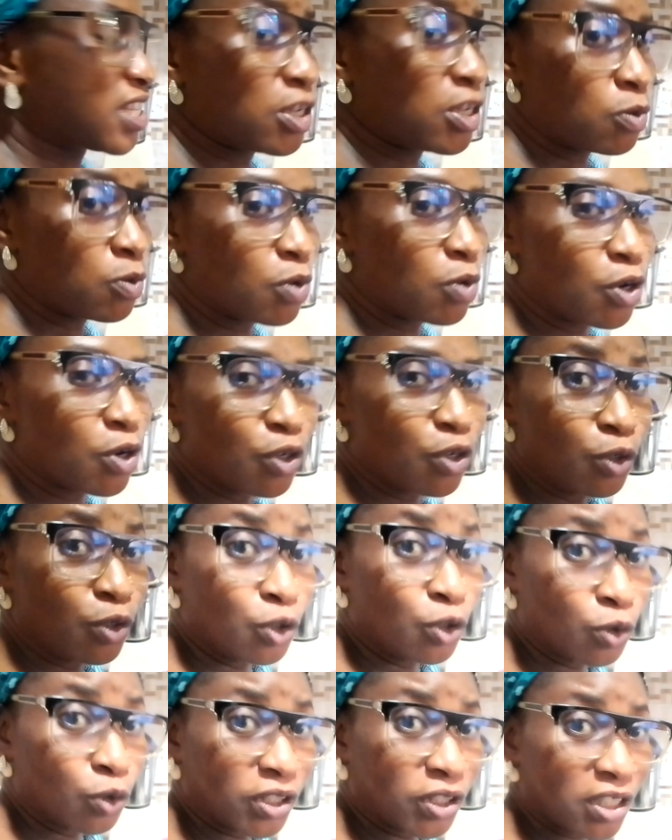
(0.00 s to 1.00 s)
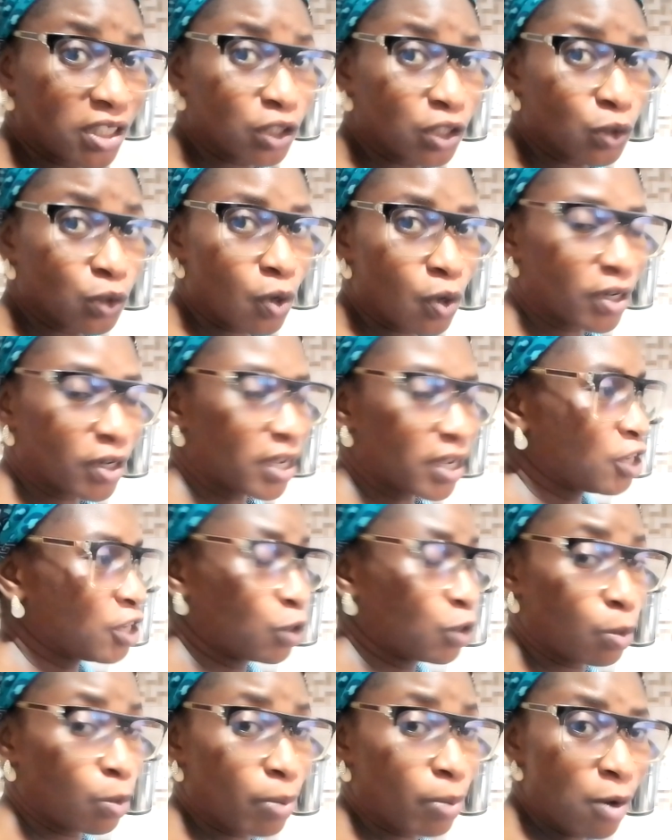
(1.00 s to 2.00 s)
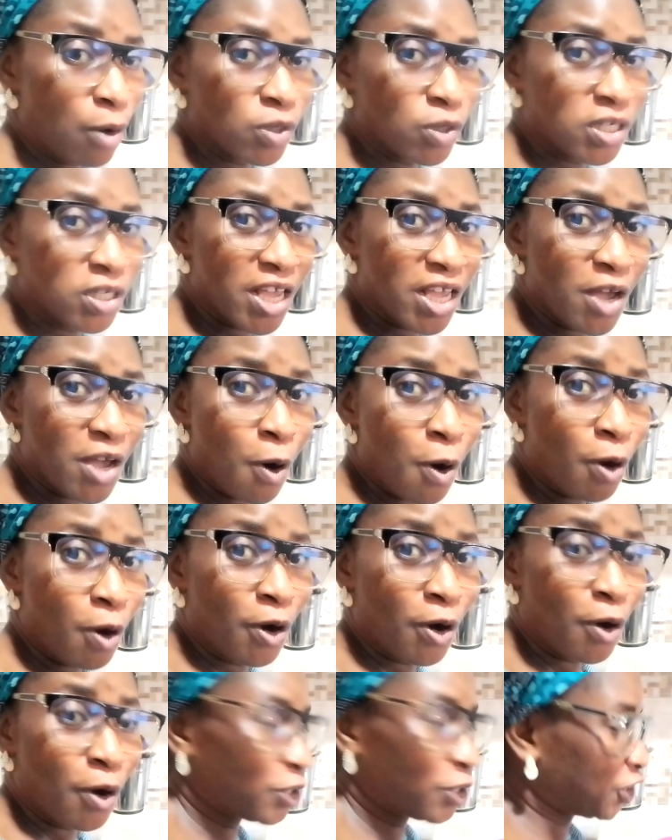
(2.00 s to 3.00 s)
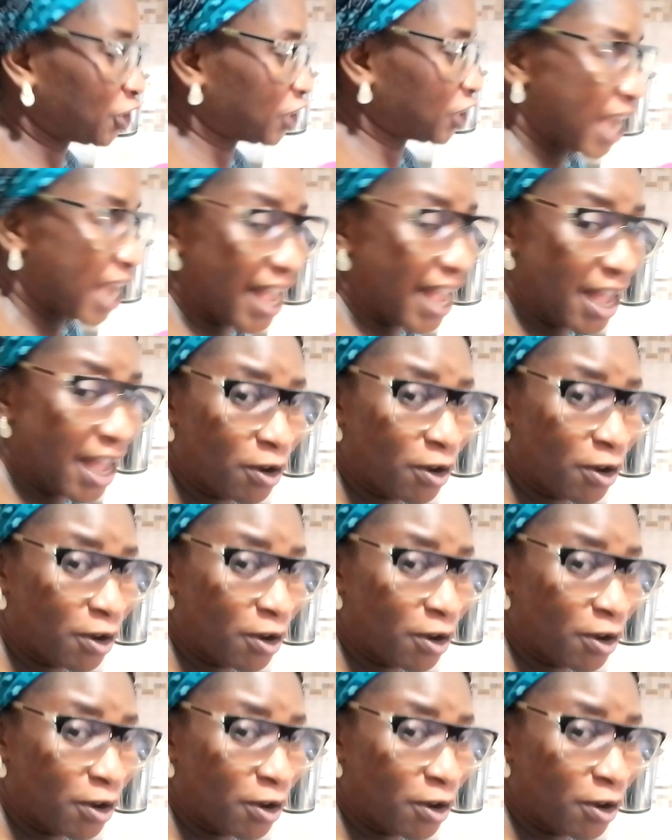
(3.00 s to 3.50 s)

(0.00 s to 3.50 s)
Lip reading: stew, you use this one. Yoruba will say osha